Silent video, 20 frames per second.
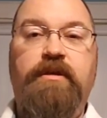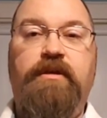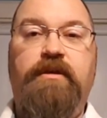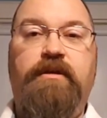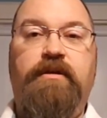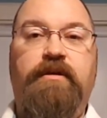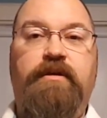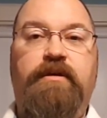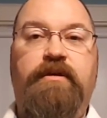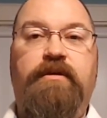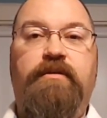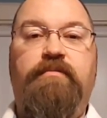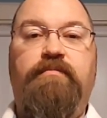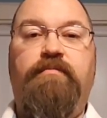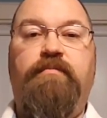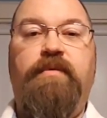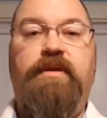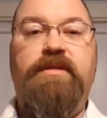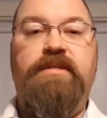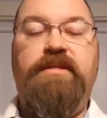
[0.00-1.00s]
Uh,
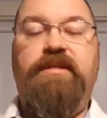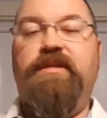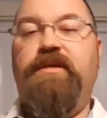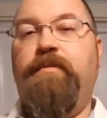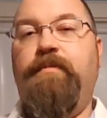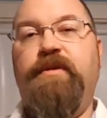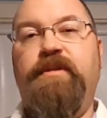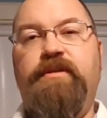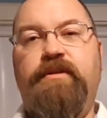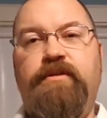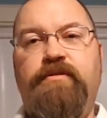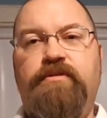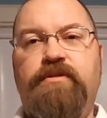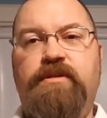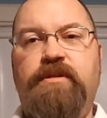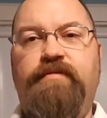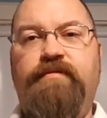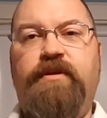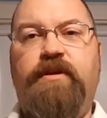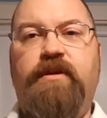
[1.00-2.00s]
basically, I mean, you just
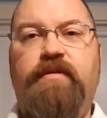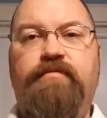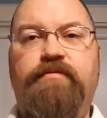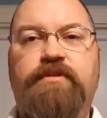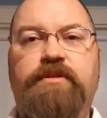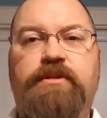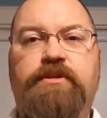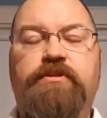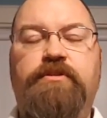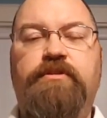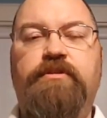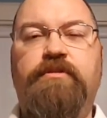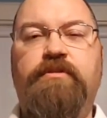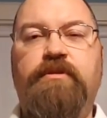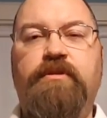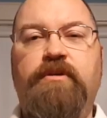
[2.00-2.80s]
have a conversation